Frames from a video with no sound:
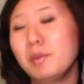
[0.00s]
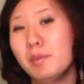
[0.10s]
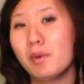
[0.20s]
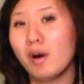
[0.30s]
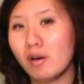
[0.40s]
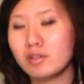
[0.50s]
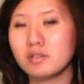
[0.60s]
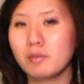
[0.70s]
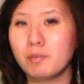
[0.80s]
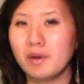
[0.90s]
People
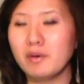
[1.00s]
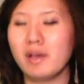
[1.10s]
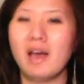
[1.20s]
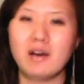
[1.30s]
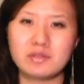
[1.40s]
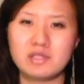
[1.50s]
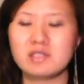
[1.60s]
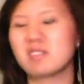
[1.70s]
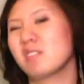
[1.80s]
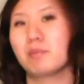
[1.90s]
also built
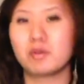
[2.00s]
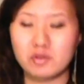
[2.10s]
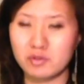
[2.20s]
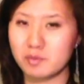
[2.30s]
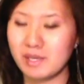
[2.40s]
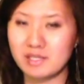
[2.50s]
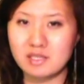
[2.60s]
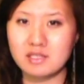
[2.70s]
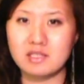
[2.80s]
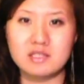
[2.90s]
houses and commercial
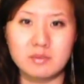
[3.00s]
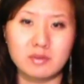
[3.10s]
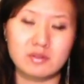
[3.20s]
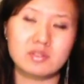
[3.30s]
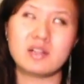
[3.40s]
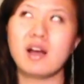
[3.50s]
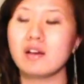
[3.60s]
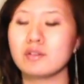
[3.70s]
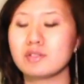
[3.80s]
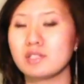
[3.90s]
spaces in similar styles,